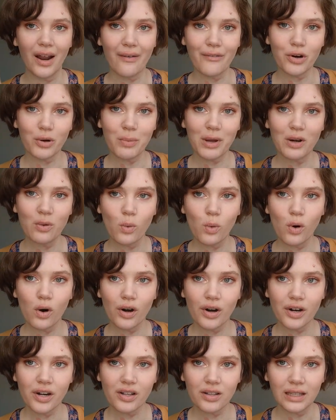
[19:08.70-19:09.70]
never been
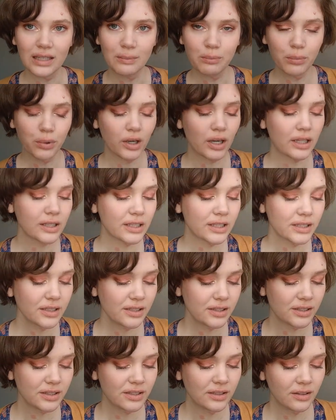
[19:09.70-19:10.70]
worn lip
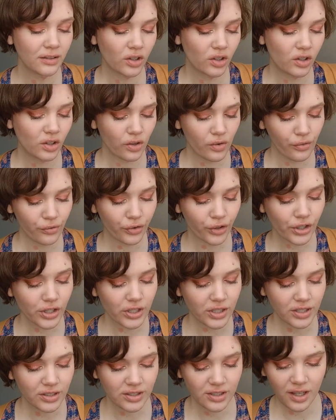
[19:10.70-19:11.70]
products.
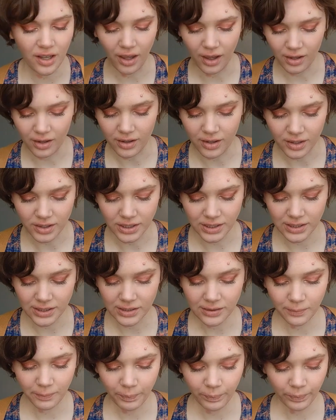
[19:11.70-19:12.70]
First is
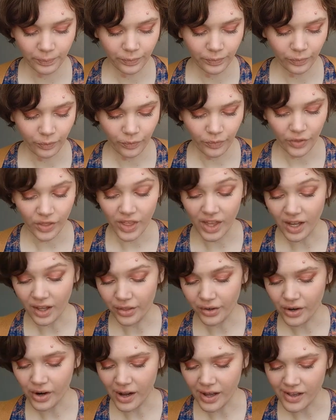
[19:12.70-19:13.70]
the
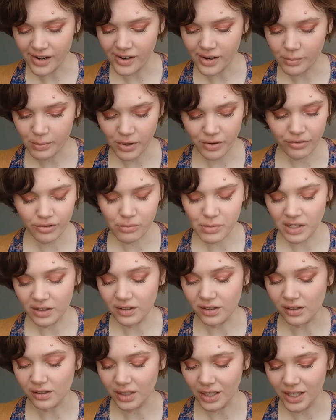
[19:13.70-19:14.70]
other item from
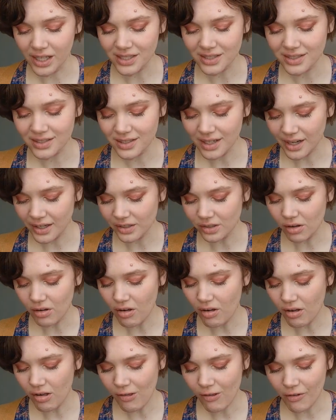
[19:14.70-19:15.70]
my little Yes
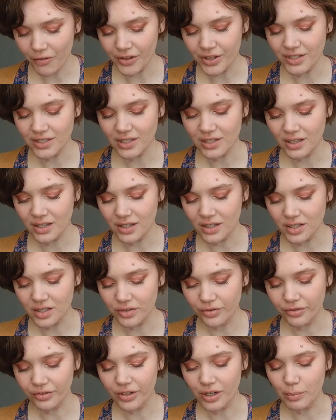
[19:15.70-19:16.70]
Style haul. This
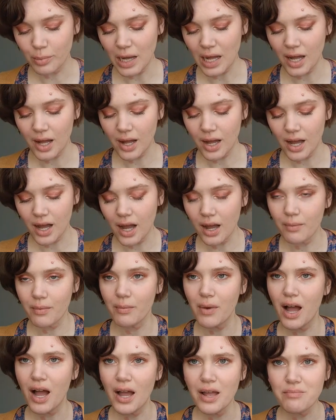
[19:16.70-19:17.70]
is from
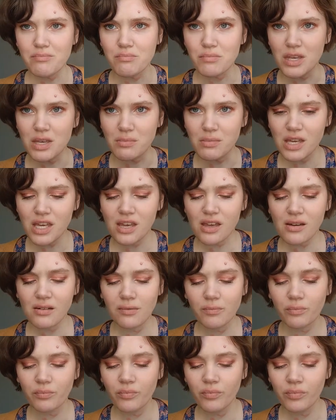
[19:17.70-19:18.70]
I'M MEME,